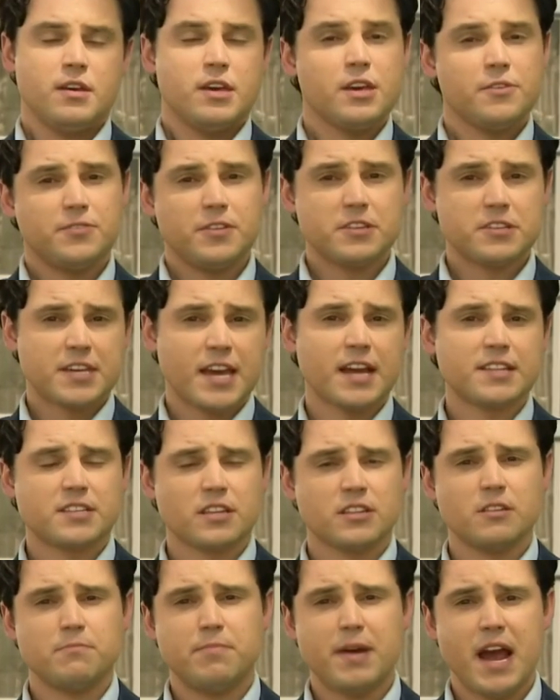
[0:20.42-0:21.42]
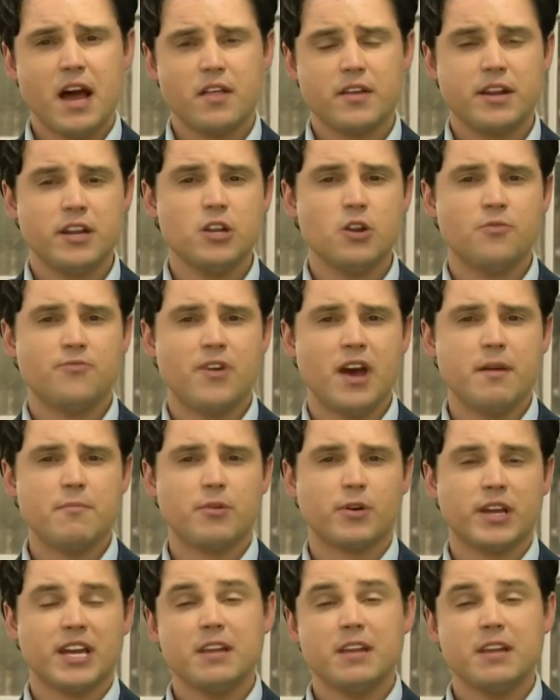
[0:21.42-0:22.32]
If this gets on the ballot in November,